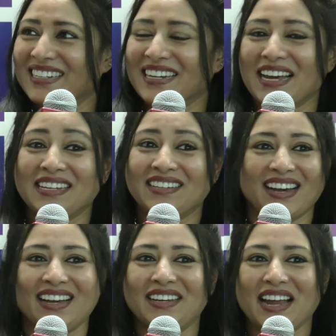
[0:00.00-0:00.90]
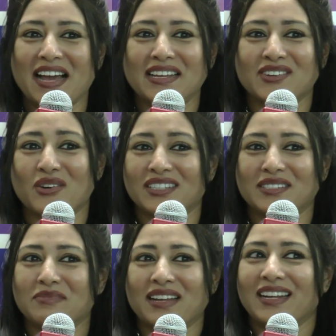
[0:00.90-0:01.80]
and I called
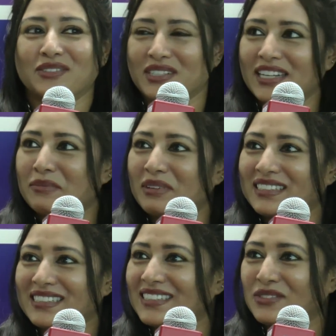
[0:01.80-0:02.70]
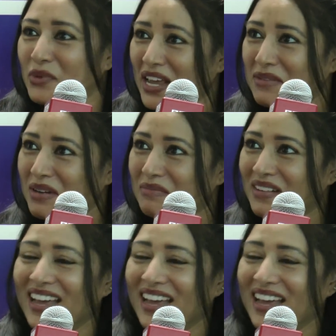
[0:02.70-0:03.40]
him and I took the liberty to wake him up.